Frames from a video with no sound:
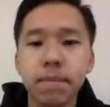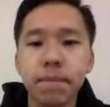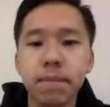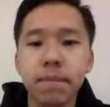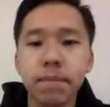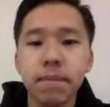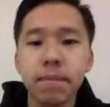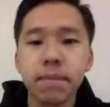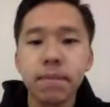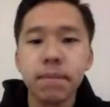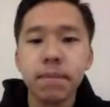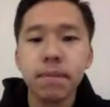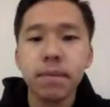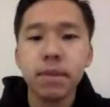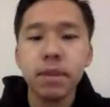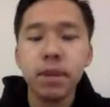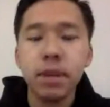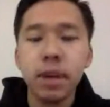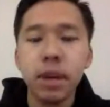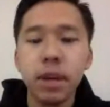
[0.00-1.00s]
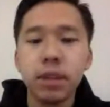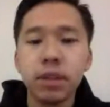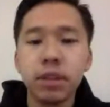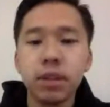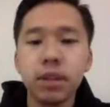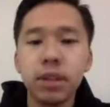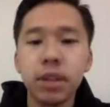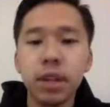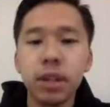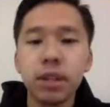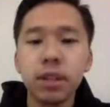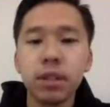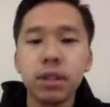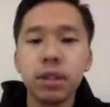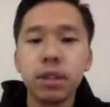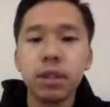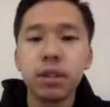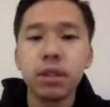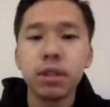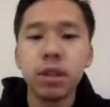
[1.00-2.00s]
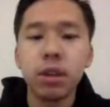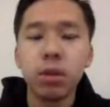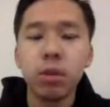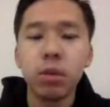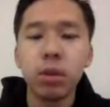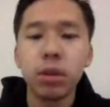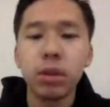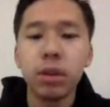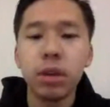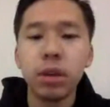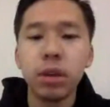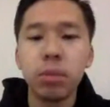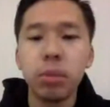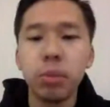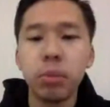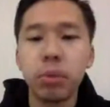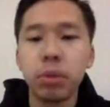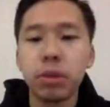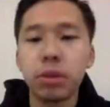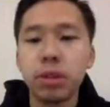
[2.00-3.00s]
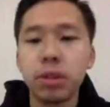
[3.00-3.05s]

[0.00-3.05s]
Yeah, just test and sell what other people are selling.